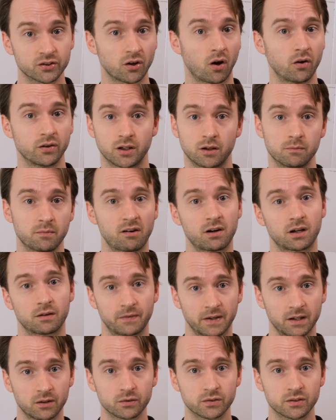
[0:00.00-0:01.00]
on numeric
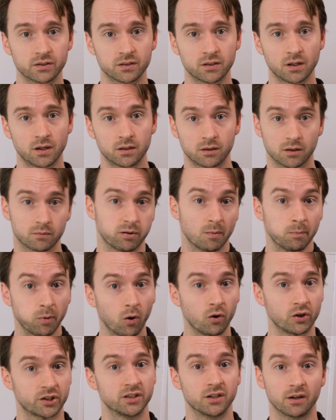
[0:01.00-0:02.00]
fields, the
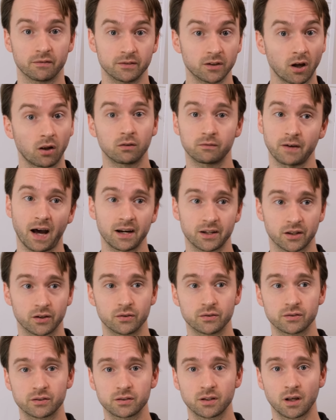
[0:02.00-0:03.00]
proportion of null
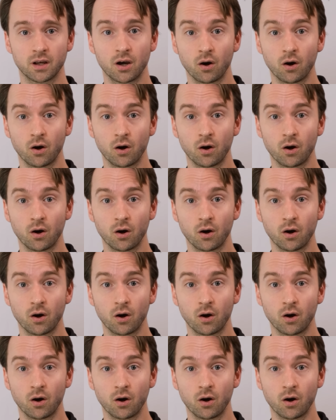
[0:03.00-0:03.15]
values,